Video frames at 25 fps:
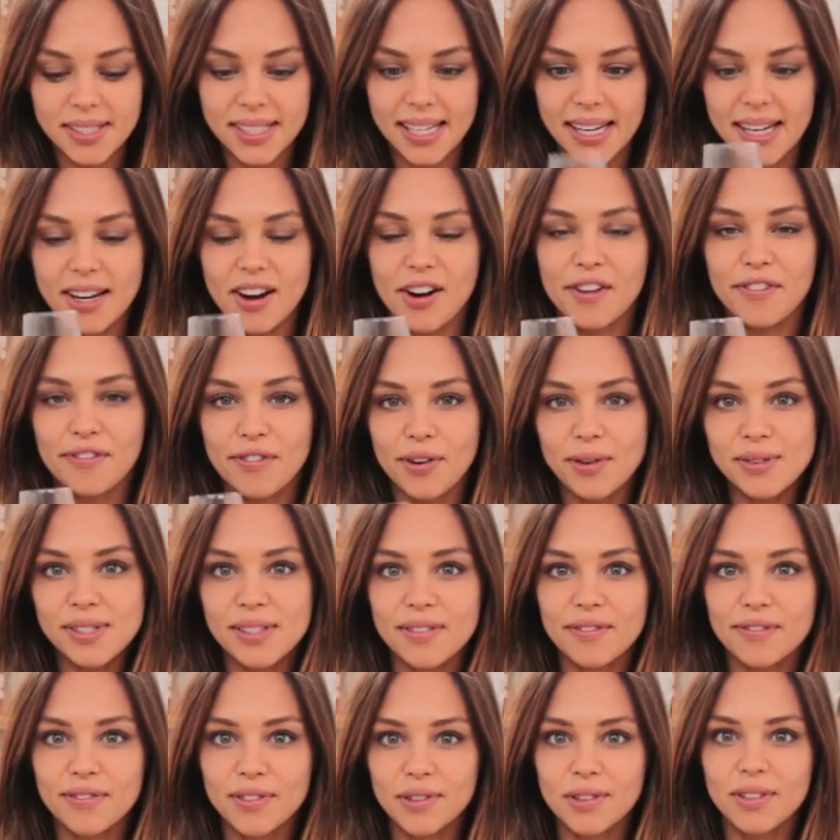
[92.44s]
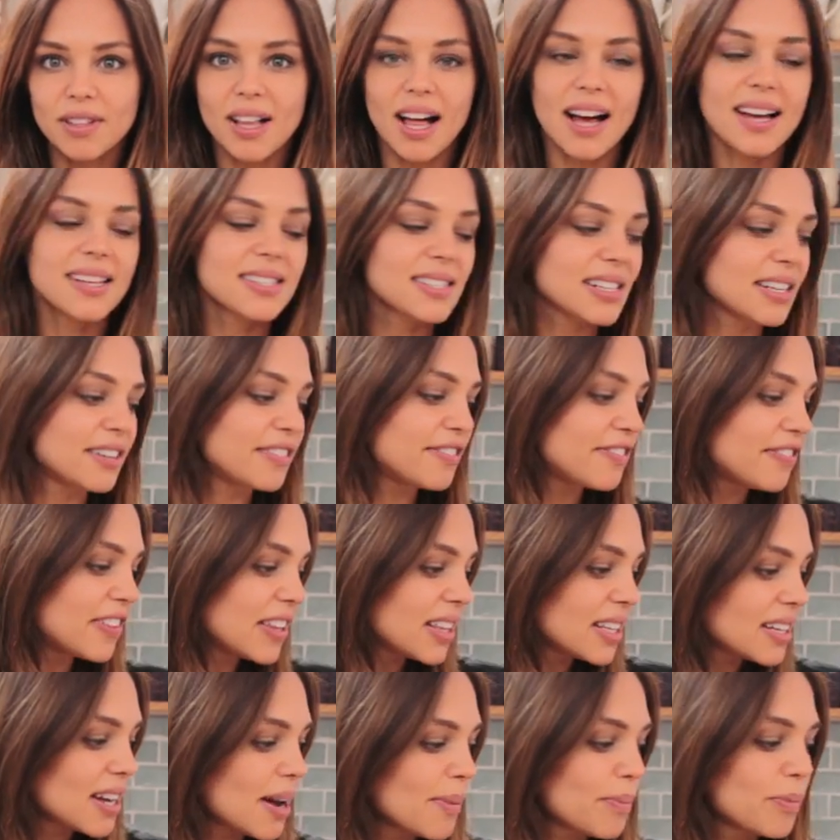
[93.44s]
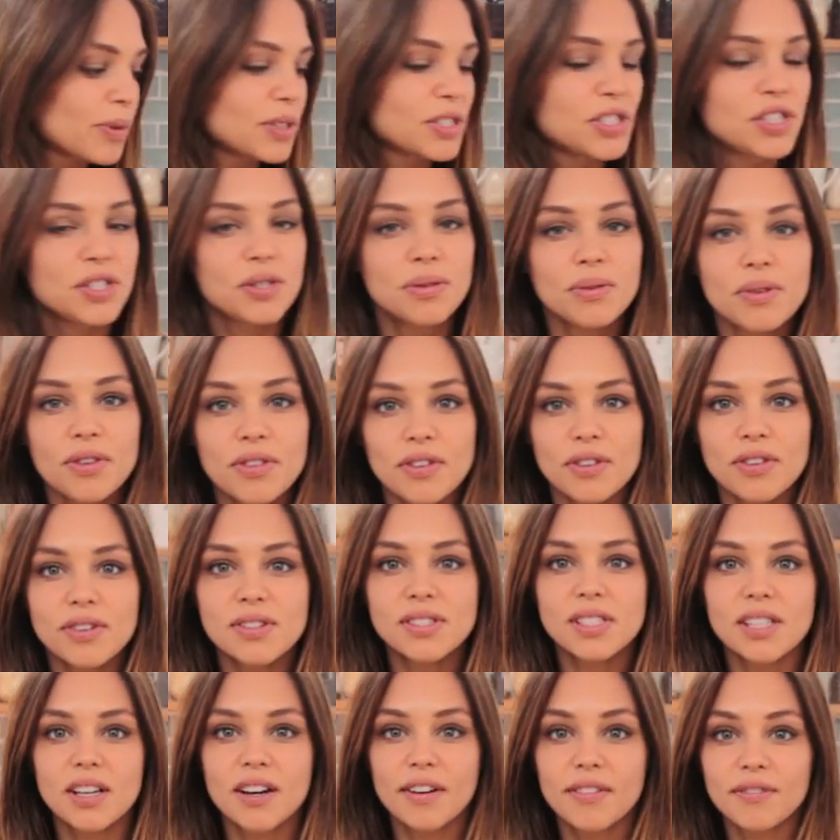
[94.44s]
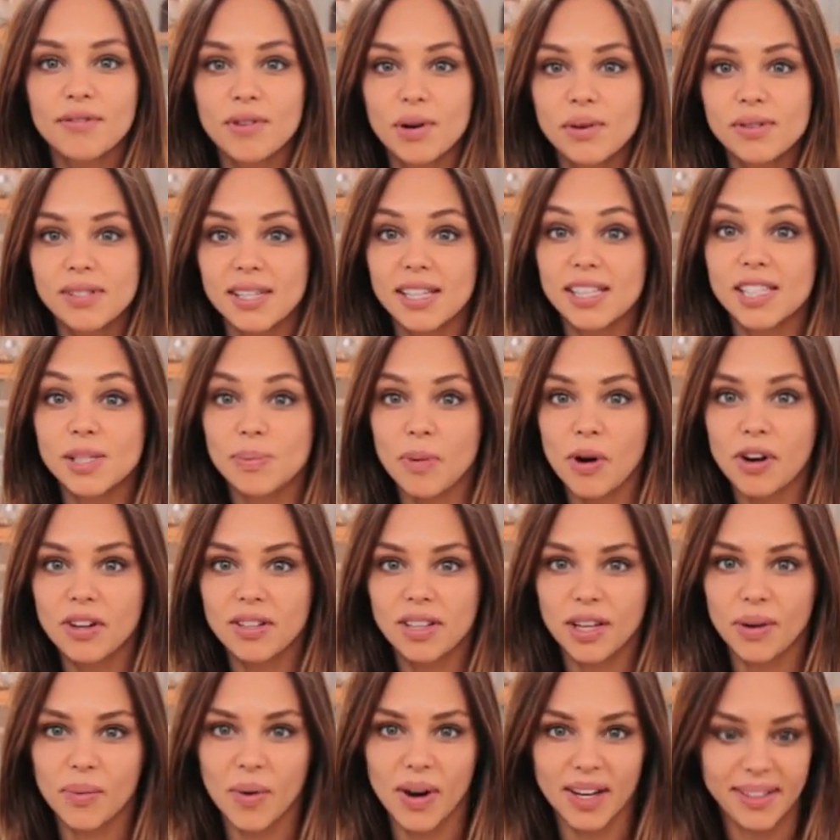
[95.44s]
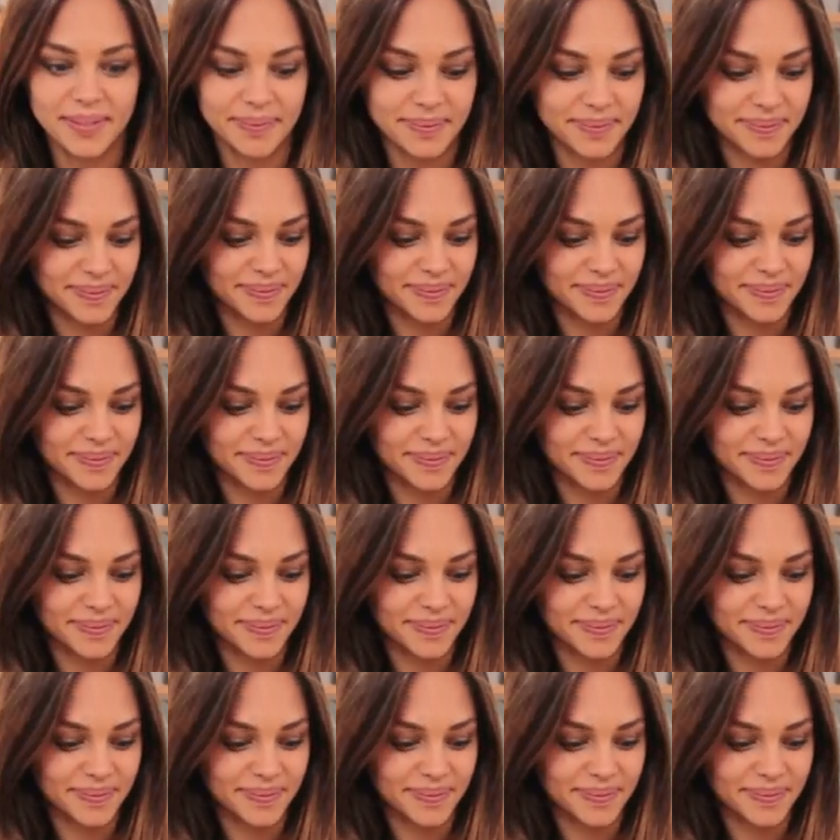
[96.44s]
to take our frozen flute glass and fill it up with two thirds of rosé sparkling wine.